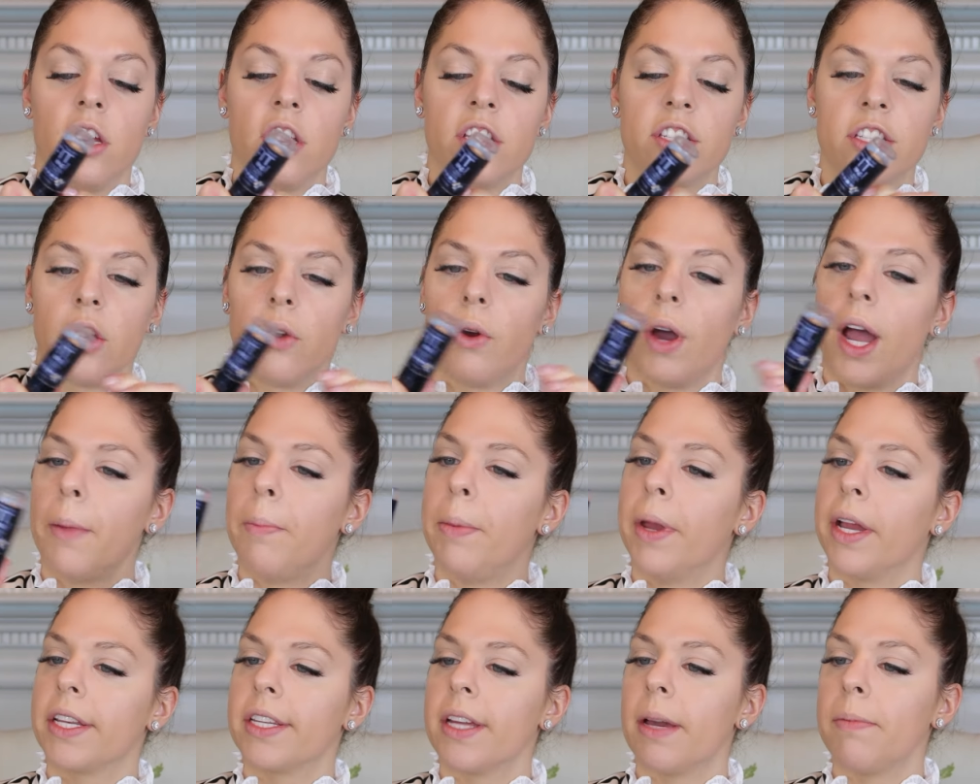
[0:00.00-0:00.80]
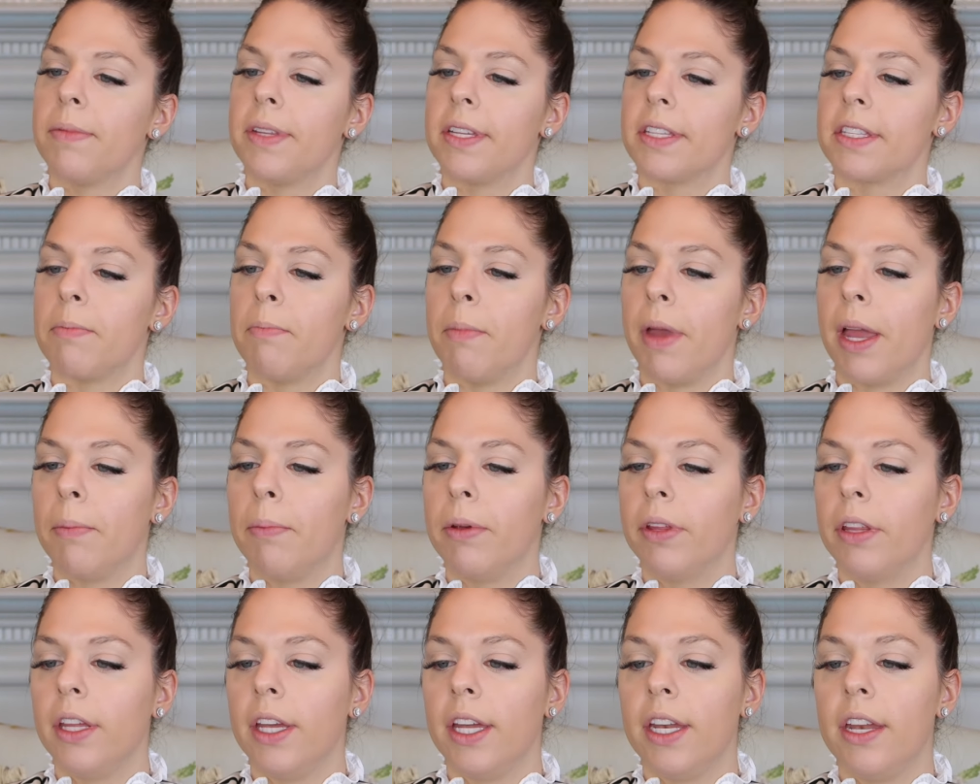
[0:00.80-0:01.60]
So I picked up this
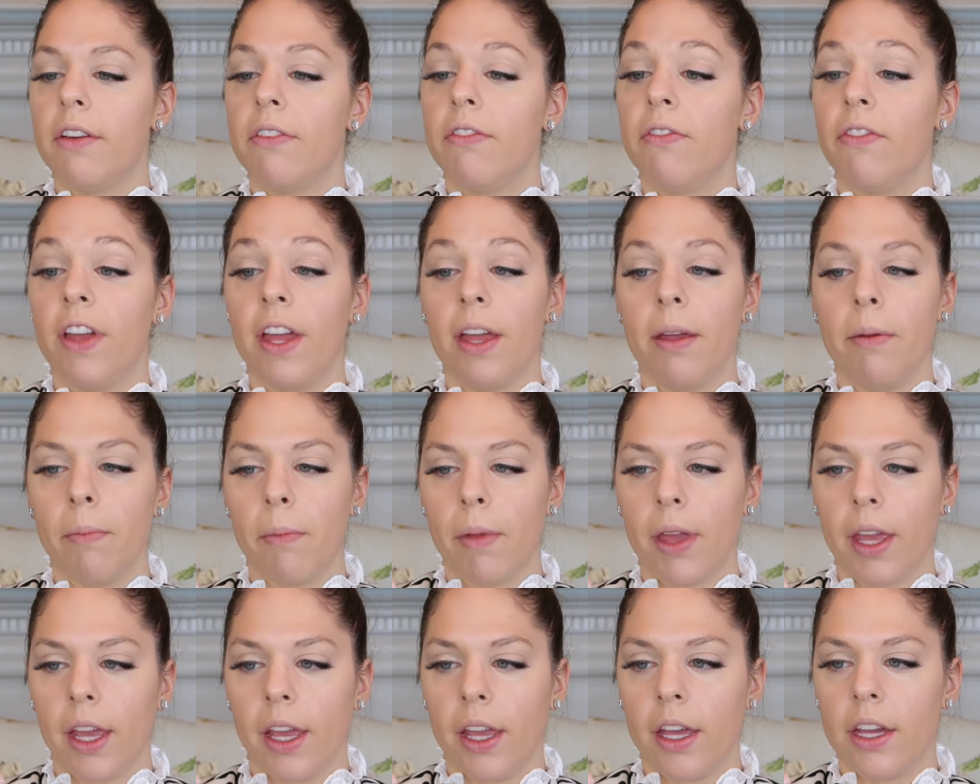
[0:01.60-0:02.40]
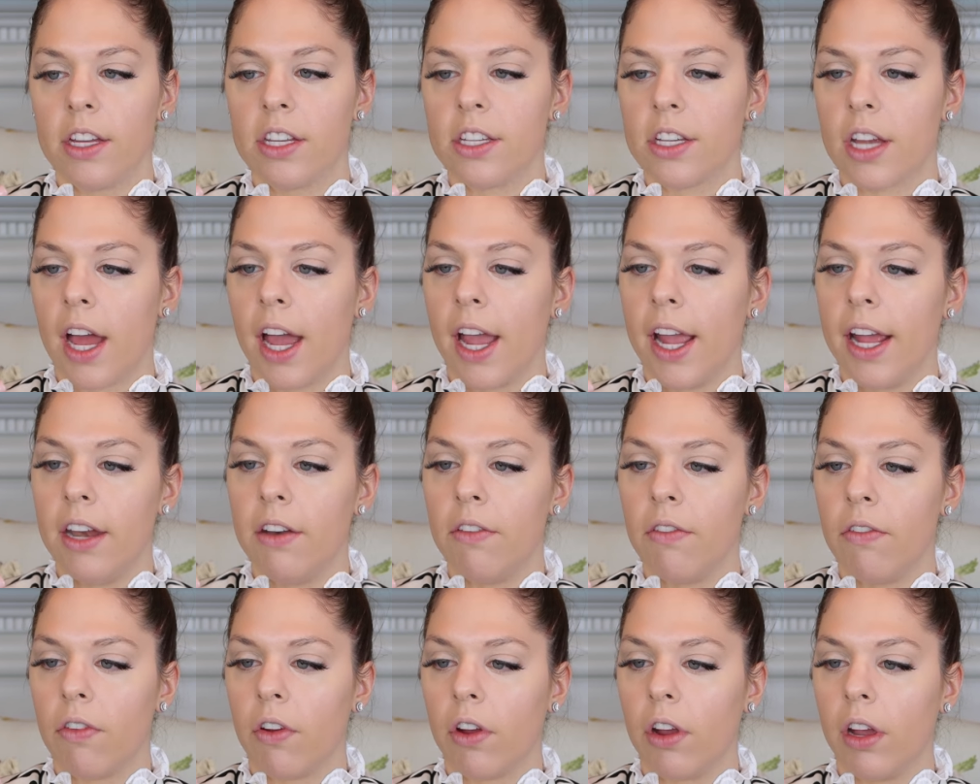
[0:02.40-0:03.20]
Maybelline Fit Me
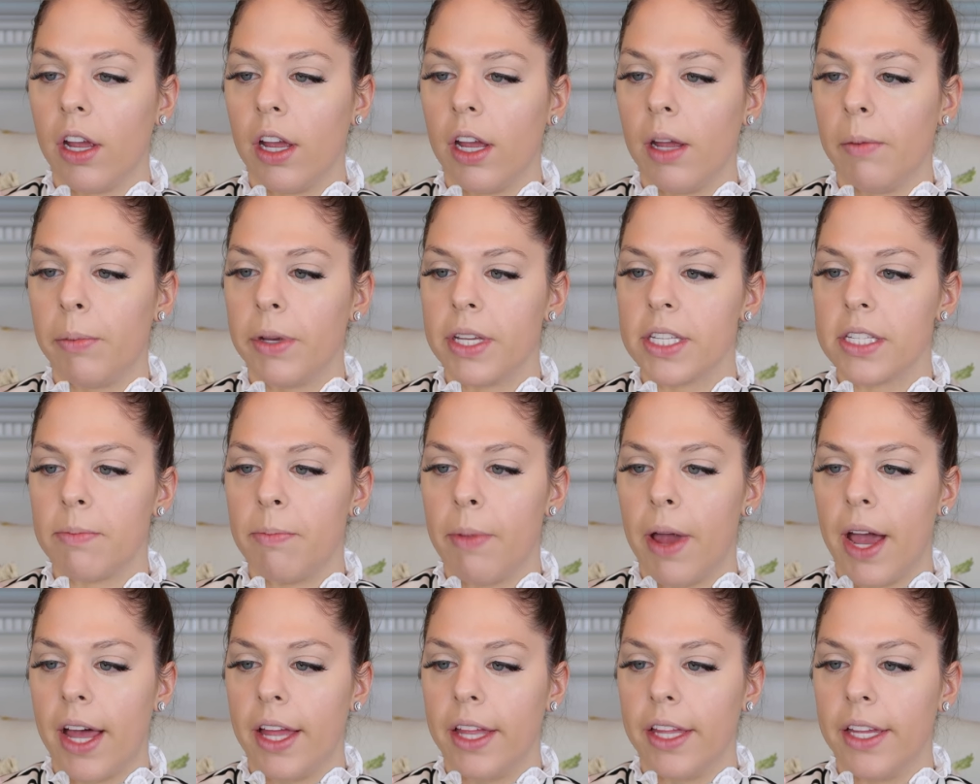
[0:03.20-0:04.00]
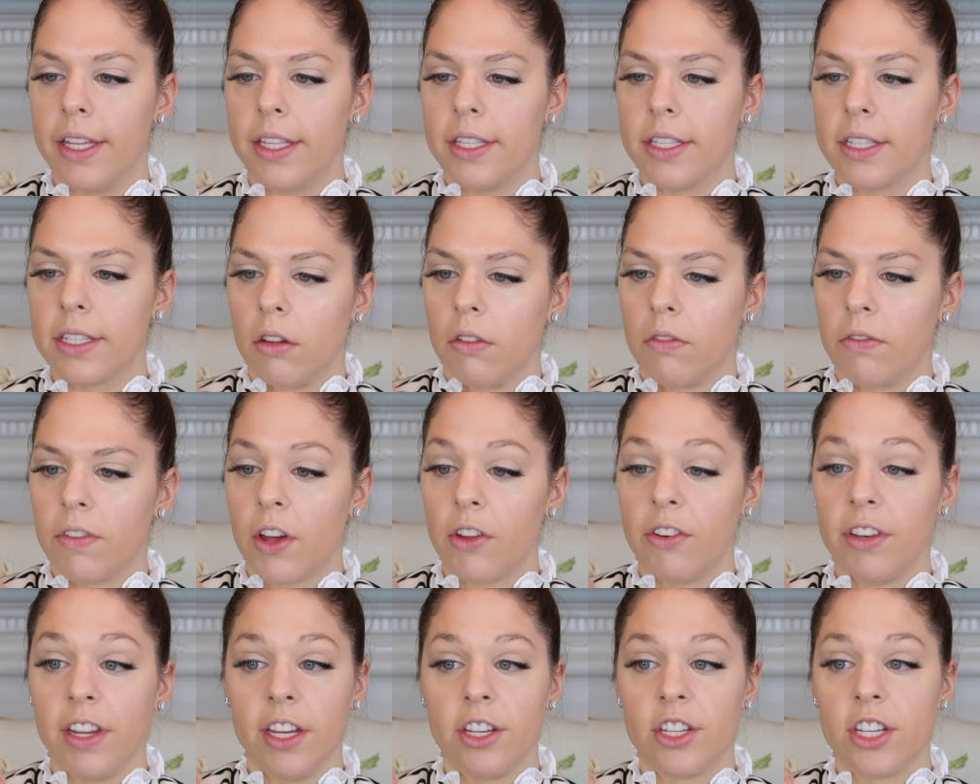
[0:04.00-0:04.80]
Shine Free Plus Balance
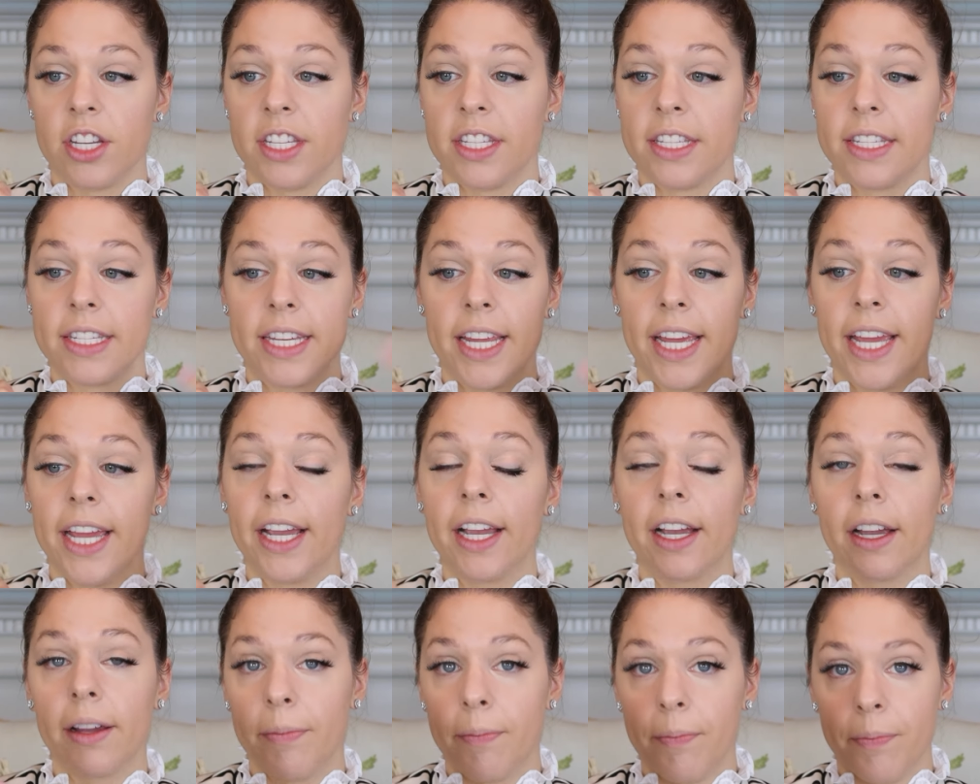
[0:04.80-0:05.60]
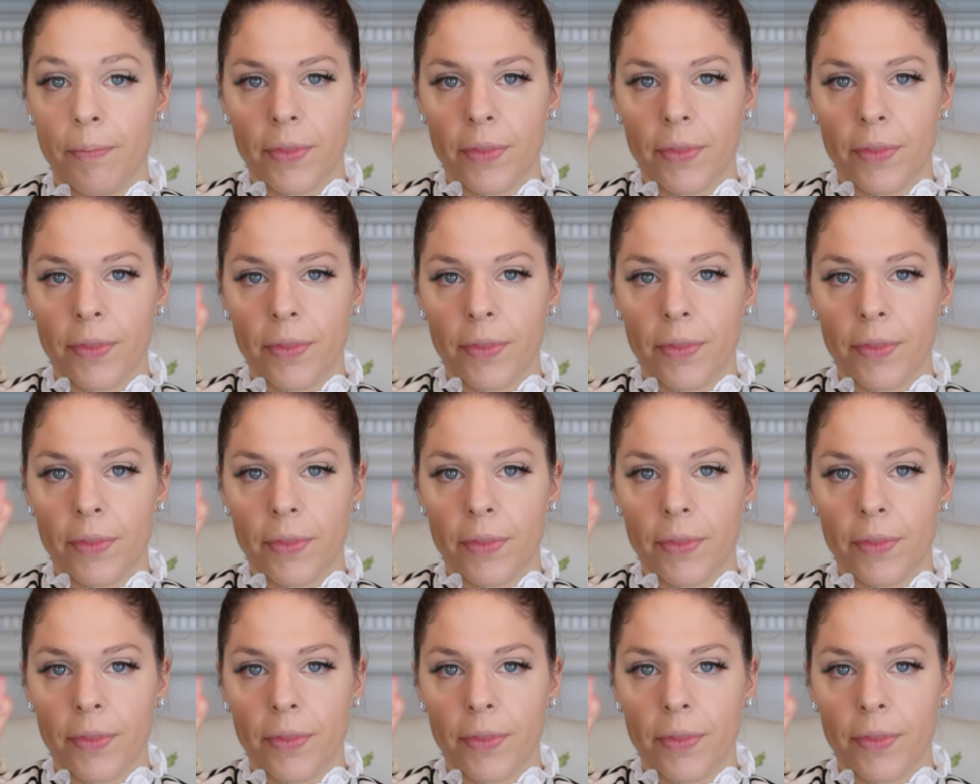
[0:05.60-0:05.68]
Foundation Stick,